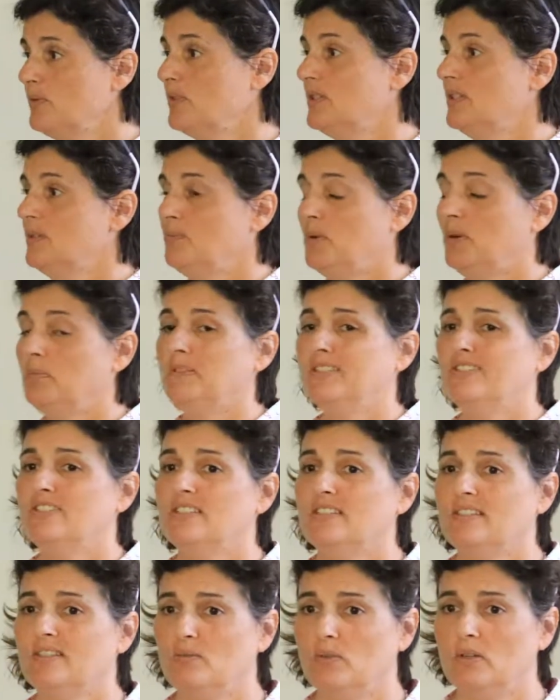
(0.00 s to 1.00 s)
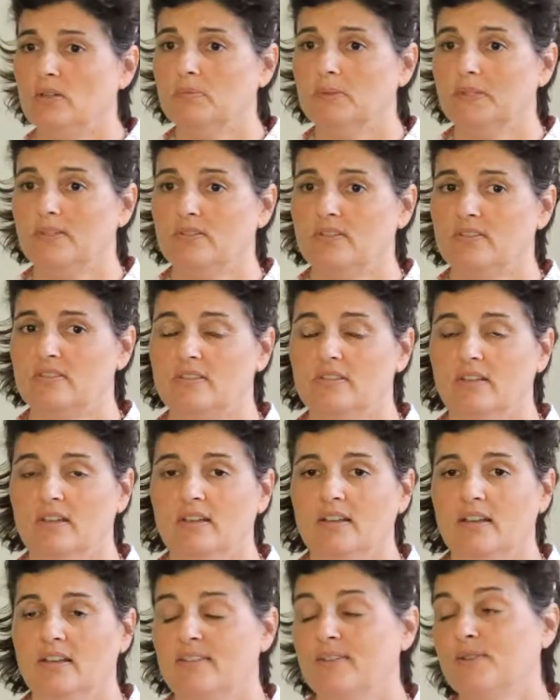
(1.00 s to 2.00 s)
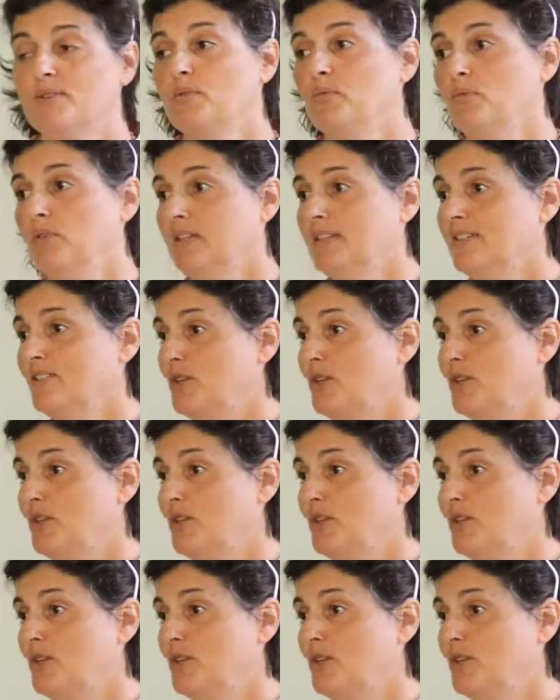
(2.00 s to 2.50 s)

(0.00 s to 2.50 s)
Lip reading: which is probably just as well because there's some really